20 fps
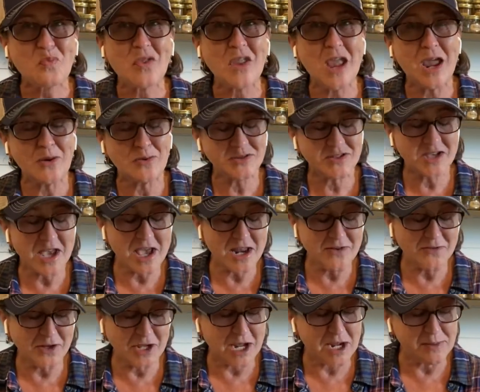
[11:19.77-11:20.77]
It was kind of
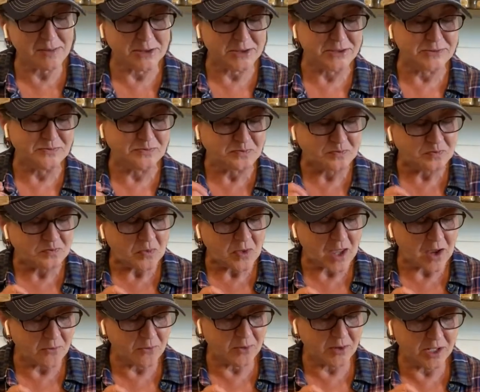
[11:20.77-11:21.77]
a gamble.
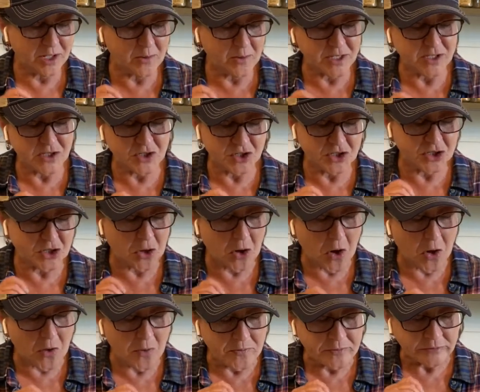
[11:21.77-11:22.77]
I really wasn't
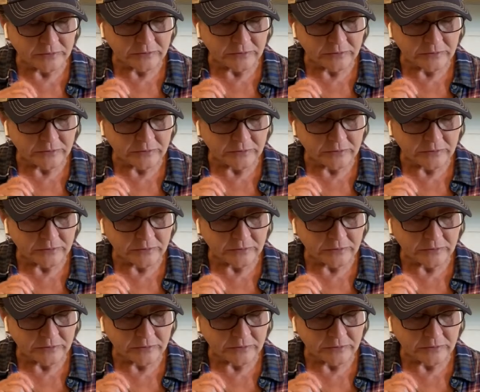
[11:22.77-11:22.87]
sure